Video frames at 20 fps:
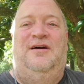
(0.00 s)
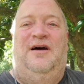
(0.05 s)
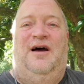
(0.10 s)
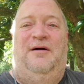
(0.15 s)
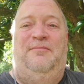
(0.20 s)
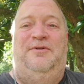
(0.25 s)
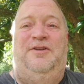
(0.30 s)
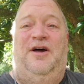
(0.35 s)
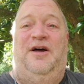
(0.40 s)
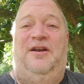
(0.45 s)

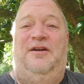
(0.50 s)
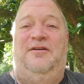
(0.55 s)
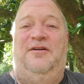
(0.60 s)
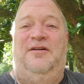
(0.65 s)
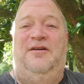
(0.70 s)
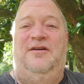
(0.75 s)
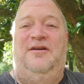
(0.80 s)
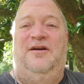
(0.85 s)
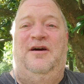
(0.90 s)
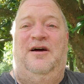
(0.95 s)
I'm done.
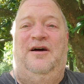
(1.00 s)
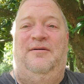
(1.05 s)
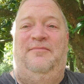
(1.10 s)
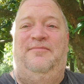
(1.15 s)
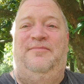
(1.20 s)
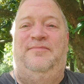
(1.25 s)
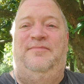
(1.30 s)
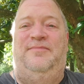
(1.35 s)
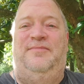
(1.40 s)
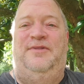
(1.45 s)

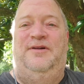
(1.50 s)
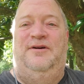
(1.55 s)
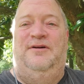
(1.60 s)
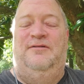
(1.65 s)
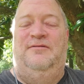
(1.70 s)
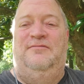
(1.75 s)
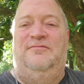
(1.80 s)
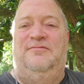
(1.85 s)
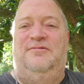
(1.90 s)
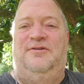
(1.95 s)
Um,
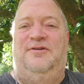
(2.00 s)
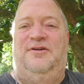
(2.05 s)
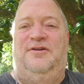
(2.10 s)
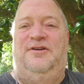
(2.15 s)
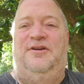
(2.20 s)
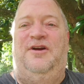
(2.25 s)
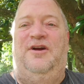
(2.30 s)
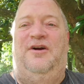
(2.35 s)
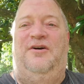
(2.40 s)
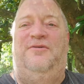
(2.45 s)
they're good
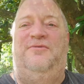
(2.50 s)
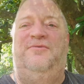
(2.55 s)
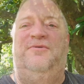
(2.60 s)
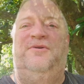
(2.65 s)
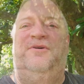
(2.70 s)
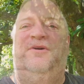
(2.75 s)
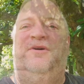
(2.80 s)
to go.